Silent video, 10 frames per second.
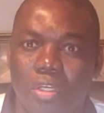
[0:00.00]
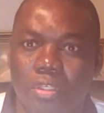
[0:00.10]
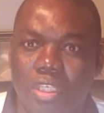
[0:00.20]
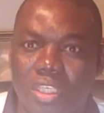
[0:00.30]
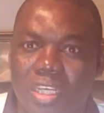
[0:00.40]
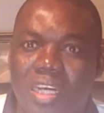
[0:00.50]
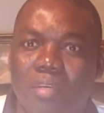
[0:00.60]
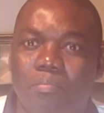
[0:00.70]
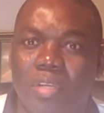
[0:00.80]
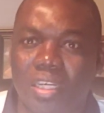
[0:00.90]
these are the
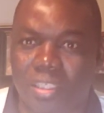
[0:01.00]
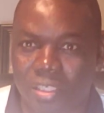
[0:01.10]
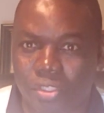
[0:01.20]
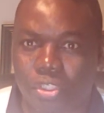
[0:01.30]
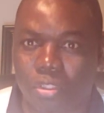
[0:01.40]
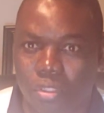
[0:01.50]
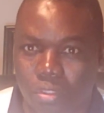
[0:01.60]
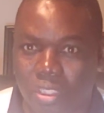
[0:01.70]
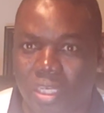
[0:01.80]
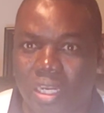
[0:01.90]
places to
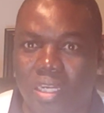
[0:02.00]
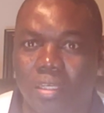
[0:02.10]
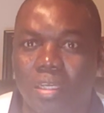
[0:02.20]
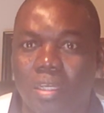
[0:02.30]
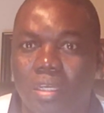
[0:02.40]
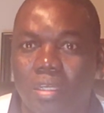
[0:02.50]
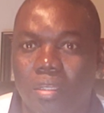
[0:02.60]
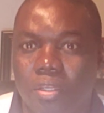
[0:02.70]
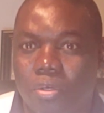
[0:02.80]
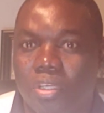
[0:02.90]
look. And
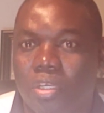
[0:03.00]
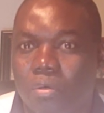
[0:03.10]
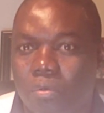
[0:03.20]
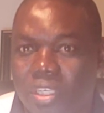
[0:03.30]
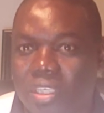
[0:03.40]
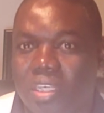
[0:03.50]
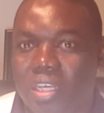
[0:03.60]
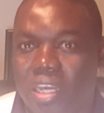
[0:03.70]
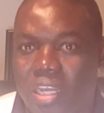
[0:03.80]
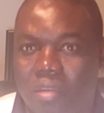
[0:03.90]
they always say
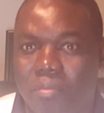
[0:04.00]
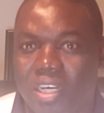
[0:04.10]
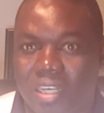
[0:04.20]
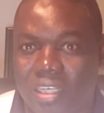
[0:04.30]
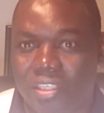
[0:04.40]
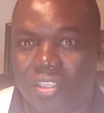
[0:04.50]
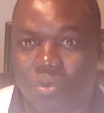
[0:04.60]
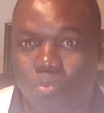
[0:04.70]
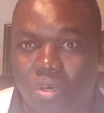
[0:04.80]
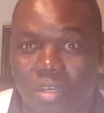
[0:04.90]
that early bird catches the
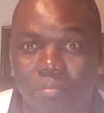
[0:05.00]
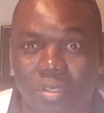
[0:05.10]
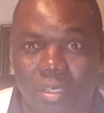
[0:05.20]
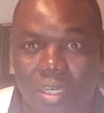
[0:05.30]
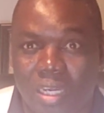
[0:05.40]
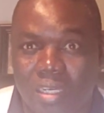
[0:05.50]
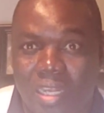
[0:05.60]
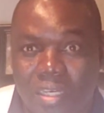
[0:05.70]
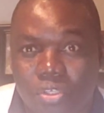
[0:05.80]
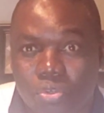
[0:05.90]
worm.
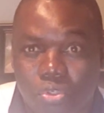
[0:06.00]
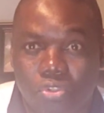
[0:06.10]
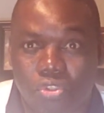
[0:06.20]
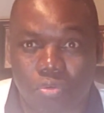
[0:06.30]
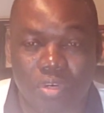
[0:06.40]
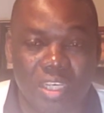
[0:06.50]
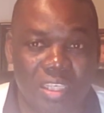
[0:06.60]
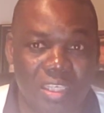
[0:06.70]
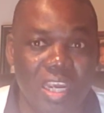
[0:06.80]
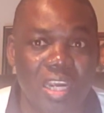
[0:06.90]
That is also true in
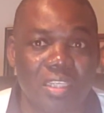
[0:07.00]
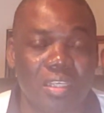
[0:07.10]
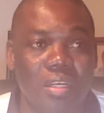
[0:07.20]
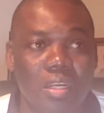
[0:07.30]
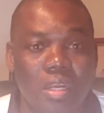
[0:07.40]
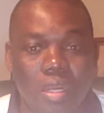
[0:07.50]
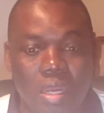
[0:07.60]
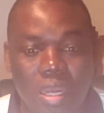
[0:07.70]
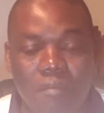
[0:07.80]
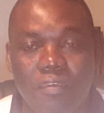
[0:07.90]
this case.
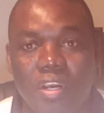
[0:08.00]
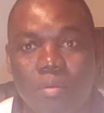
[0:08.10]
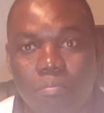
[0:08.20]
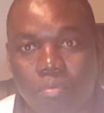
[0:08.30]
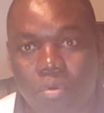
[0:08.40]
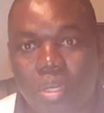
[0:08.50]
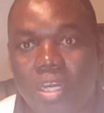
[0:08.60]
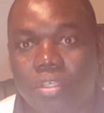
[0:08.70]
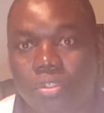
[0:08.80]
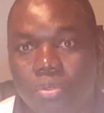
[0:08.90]
Every
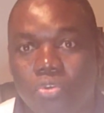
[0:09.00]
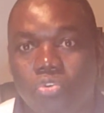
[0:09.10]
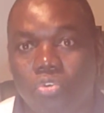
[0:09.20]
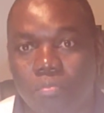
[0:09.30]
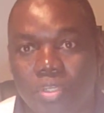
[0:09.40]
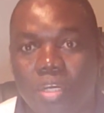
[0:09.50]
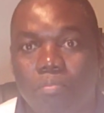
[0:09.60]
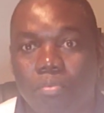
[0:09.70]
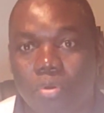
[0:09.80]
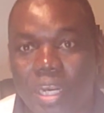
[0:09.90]
employer is going to be
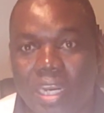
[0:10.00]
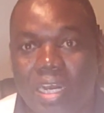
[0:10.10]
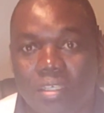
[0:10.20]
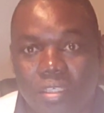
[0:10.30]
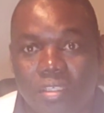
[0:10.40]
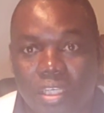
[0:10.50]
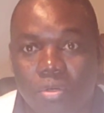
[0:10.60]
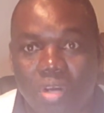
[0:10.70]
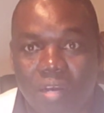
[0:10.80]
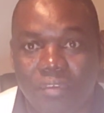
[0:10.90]
employing until they
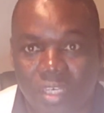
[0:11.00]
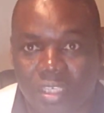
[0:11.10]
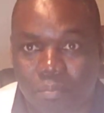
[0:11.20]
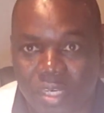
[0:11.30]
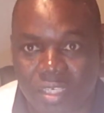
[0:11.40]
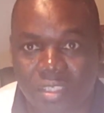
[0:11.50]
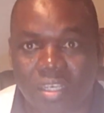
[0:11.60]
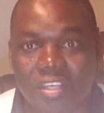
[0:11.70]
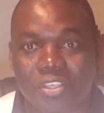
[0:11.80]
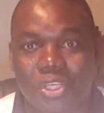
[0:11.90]
don't have any space.
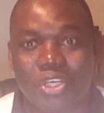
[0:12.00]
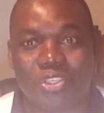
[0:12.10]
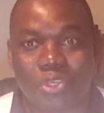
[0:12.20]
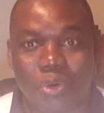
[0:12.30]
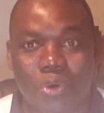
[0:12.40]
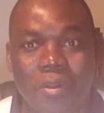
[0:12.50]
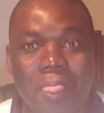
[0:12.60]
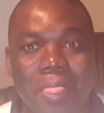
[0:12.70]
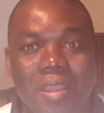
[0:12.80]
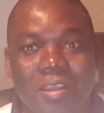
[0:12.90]
So
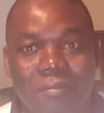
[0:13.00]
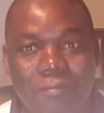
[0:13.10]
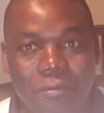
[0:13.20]
if